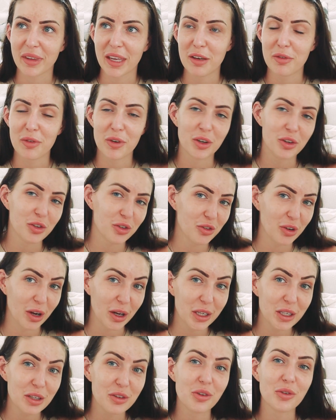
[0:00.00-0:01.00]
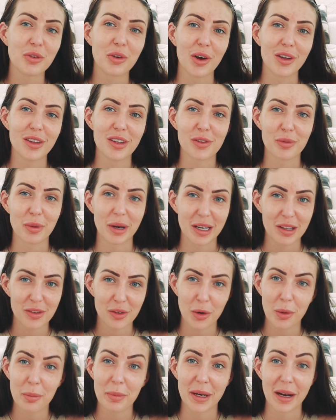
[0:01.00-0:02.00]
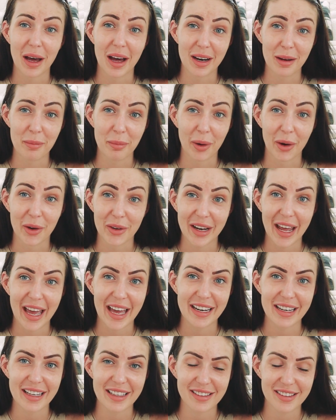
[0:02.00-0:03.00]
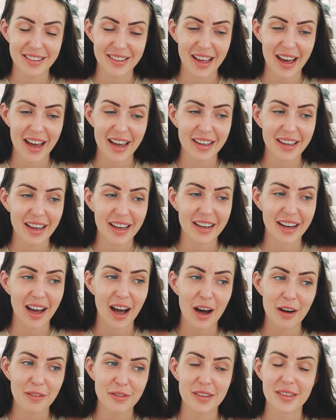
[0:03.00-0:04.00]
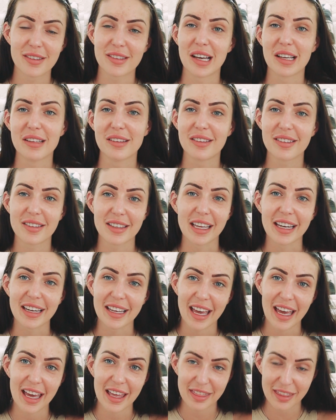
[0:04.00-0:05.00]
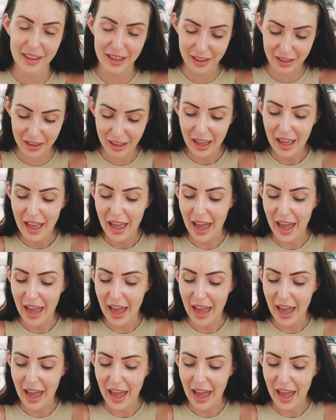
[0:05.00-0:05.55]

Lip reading: if you're an Australian, you'll know this one. It's called Banana Boat, and it's like an after sun skincare thing,